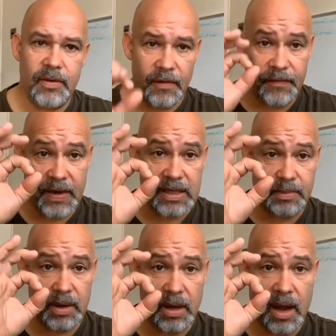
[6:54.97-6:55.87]
you've got
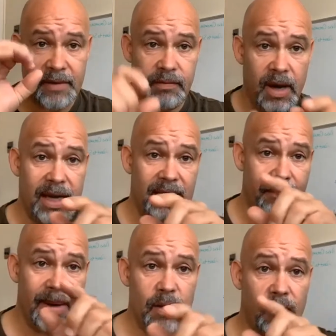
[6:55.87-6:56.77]
Facebook Live right in
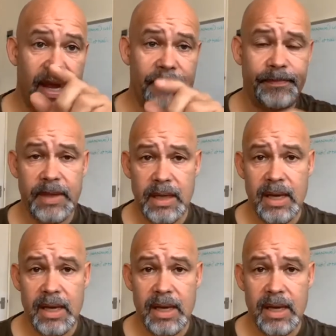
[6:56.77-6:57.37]
the middle there.